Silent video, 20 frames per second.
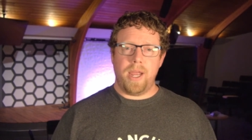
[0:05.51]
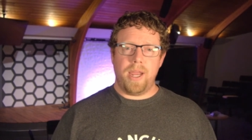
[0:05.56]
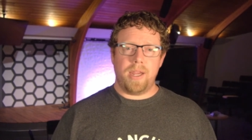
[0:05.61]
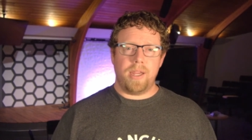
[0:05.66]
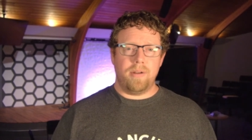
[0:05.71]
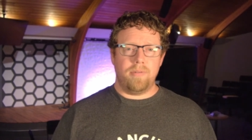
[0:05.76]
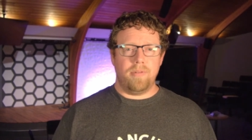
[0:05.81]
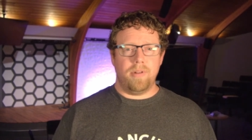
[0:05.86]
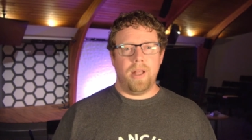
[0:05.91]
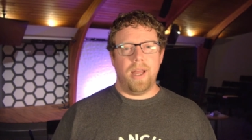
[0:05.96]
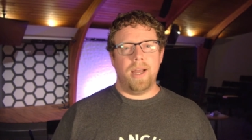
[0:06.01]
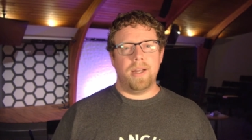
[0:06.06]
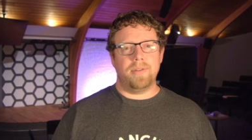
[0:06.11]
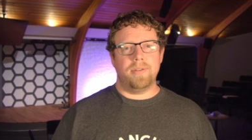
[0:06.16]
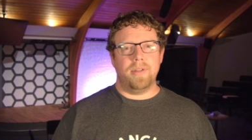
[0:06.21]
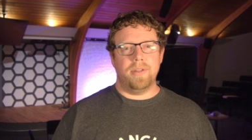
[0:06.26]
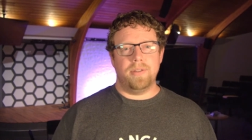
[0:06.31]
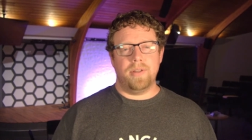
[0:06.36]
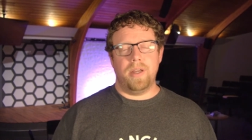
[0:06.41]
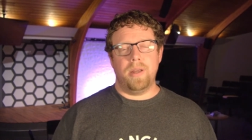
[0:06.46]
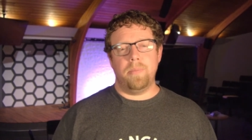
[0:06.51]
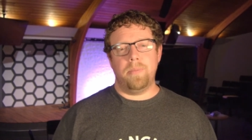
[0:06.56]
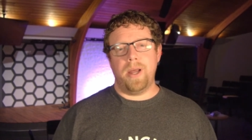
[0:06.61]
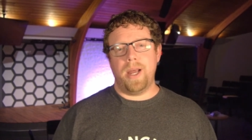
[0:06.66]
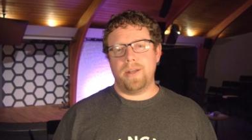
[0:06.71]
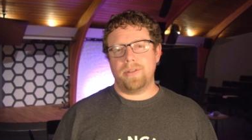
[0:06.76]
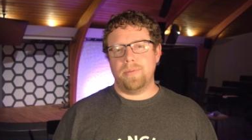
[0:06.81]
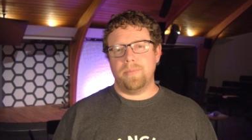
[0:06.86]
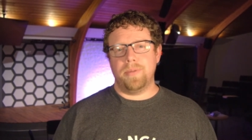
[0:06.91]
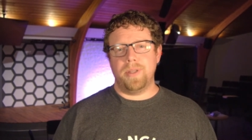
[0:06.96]
back and relax as I
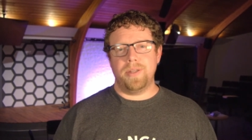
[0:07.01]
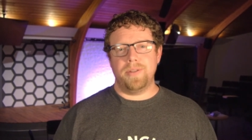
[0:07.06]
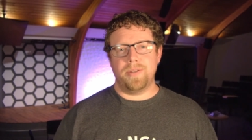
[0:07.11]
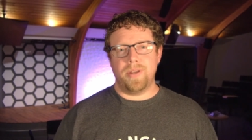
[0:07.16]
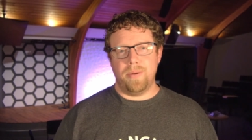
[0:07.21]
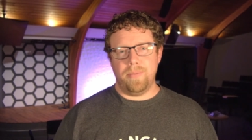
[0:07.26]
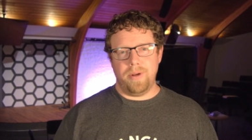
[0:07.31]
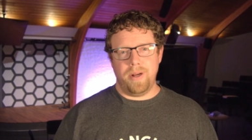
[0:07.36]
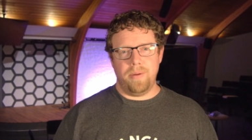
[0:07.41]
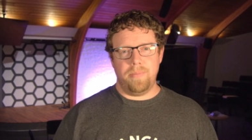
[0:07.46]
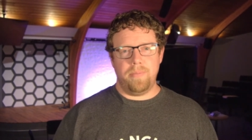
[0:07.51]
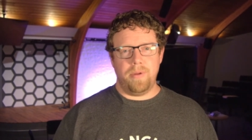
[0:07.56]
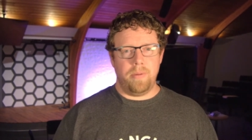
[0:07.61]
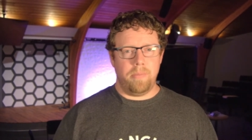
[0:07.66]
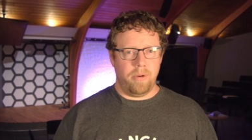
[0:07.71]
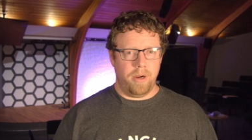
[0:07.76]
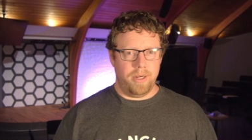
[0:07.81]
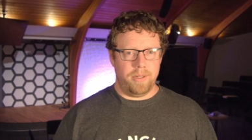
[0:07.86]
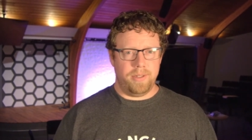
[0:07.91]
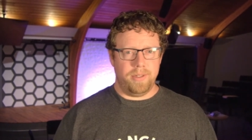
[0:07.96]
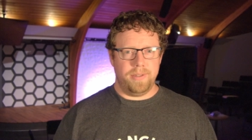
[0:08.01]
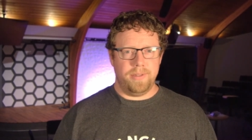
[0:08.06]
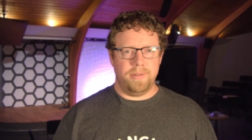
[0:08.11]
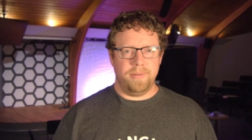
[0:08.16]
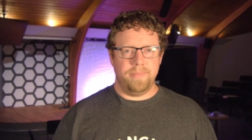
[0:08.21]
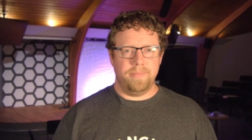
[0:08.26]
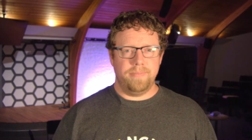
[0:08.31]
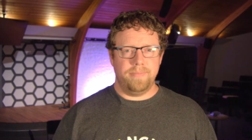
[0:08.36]
unpack some things coming up at Branches.